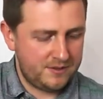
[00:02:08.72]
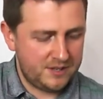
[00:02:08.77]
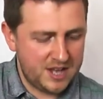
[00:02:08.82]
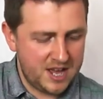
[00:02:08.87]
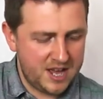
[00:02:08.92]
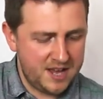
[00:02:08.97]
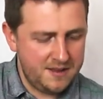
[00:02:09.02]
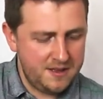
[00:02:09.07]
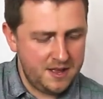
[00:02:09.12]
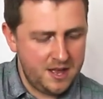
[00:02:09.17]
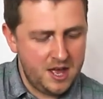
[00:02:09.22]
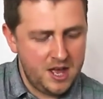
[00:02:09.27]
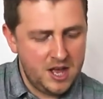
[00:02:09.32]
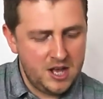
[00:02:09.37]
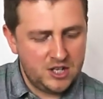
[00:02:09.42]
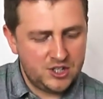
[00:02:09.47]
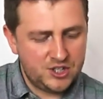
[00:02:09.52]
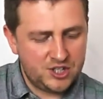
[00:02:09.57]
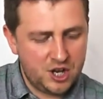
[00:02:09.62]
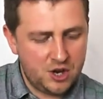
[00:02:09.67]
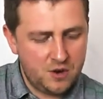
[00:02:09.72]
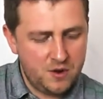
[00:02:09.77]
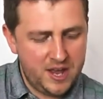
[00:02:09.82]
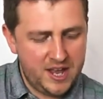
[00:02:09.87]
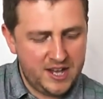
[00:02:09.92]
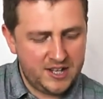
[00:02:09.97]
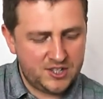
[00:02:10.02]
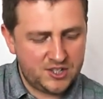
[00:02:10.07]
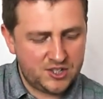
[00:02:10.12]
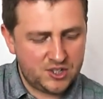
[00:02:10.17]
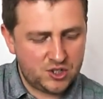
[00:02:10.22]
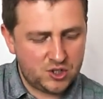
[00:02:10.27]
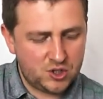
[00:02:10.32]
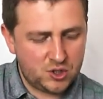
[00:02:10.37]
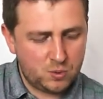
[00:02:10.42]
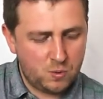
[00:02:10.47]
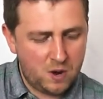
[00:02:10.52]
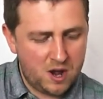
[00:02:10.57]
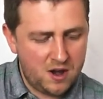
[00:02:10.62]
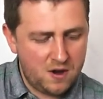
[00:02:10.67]
Okay, so it's
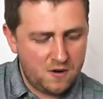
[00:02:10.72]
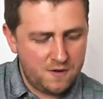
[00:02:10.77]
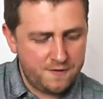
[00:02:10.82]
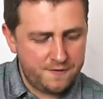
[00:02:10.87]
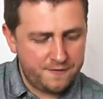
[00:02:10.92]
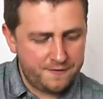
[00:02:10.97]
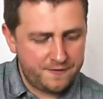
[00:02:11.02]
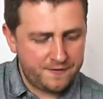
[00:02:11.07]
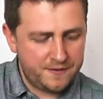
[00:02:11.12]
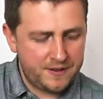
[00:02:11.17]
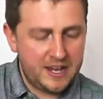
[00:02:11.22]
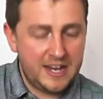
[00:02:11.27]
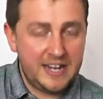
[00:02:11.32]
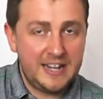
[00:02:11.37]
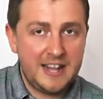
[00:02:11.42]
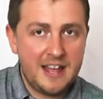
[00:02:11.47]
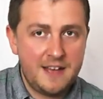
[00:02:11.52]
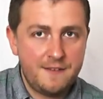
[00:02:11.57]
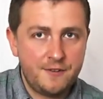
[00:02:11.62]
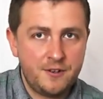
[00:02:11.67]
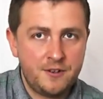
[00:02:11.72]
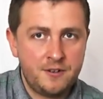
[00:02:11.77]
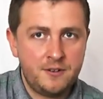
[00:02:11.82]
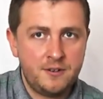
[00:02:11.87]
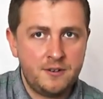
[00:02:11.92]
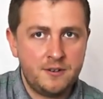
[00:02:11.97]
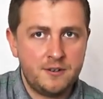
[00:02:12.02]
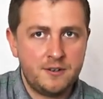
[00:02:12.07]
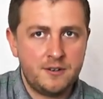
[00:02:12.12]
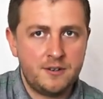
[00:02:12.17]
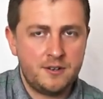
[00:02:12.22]
12, 11,